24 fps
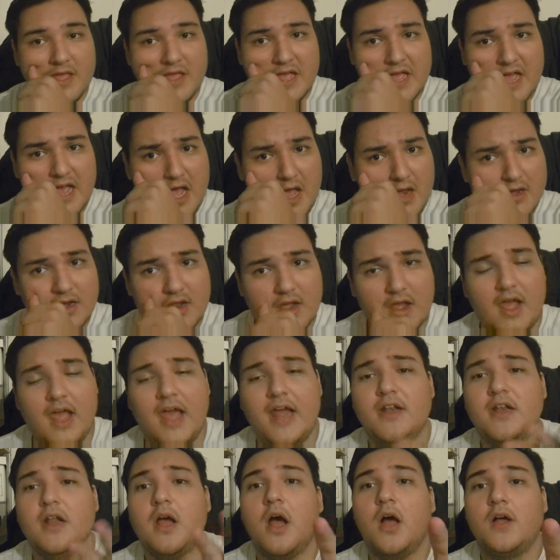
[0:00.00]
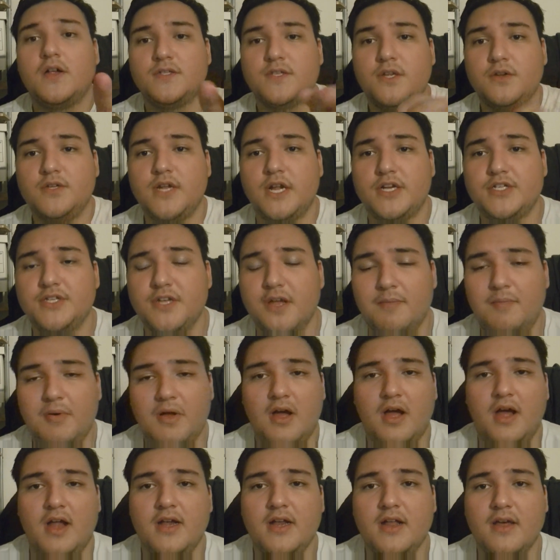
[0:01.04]
And also touching
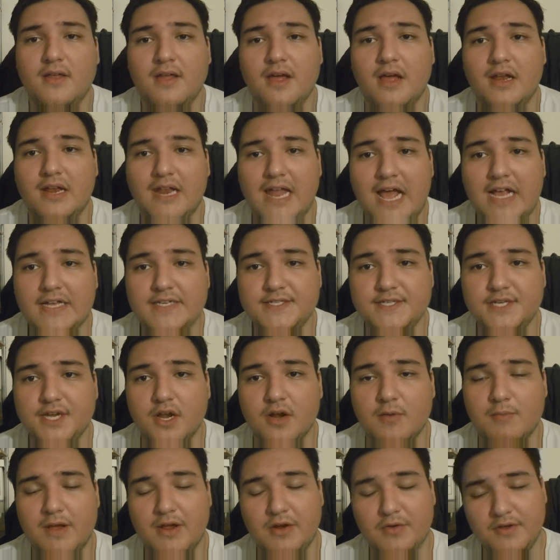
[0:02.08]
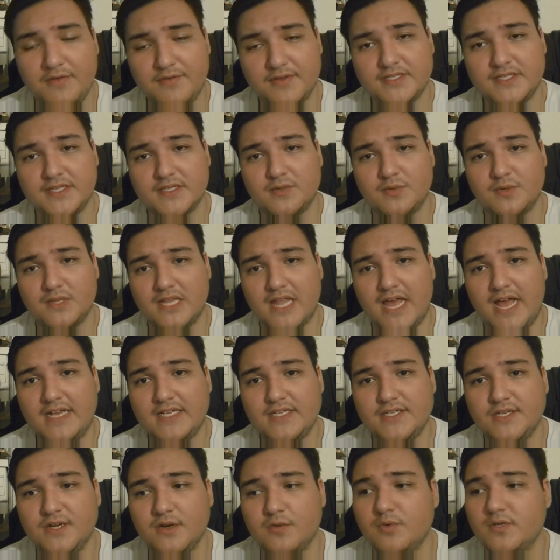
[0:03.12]
upon last year, my grievances with
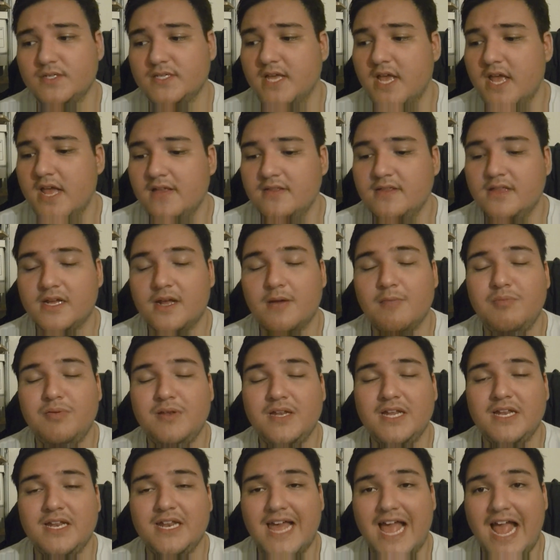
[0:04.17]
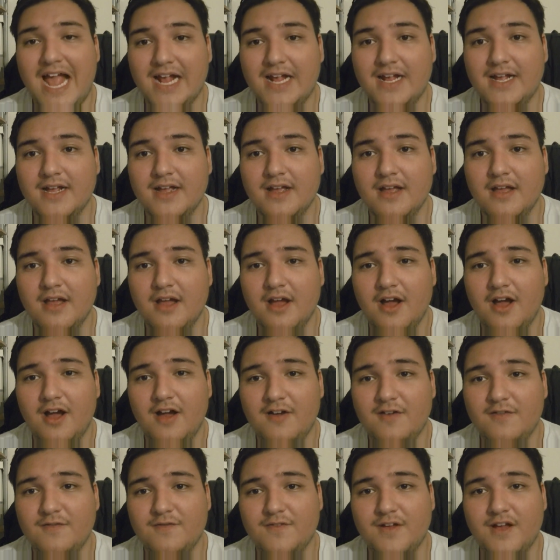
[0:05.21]
last year was the complete lack
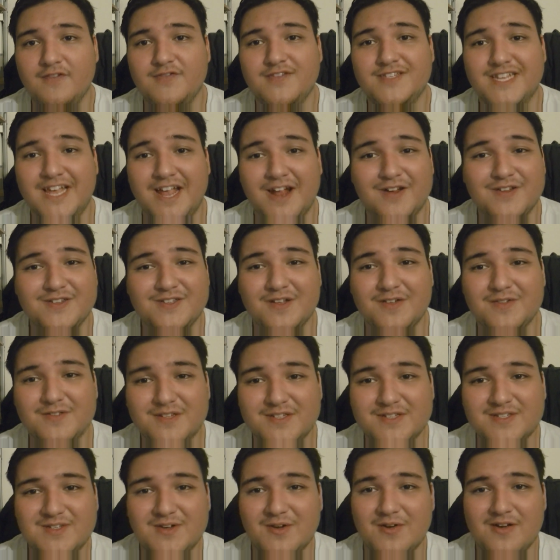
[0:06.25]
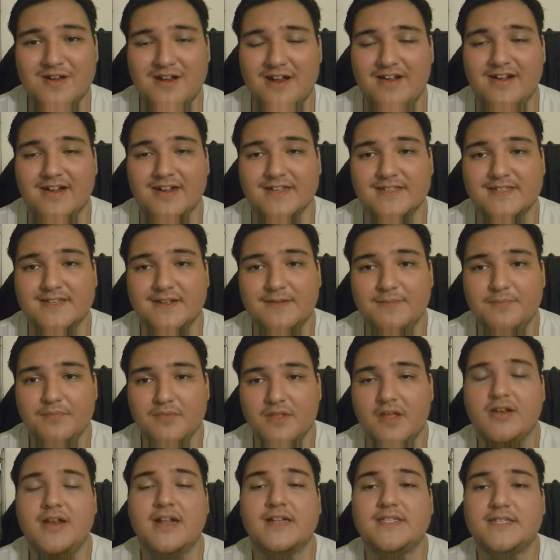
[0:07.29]
of Scare Zones in certain areas.
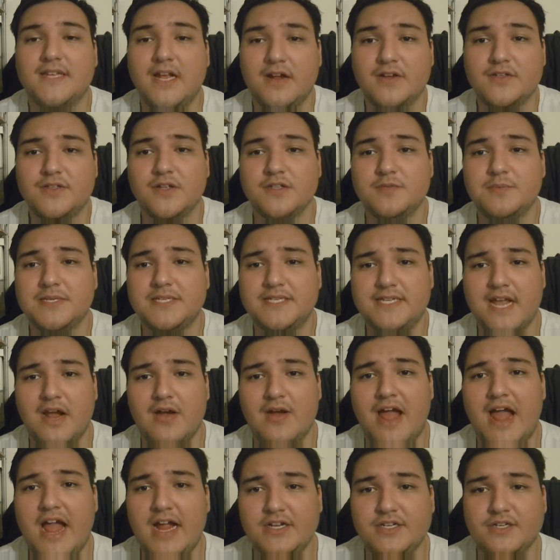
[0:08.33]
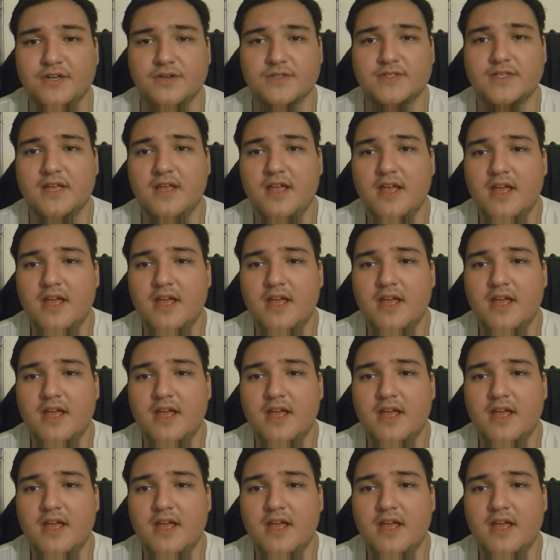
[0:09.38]
And not Scare Zones, but scare actors.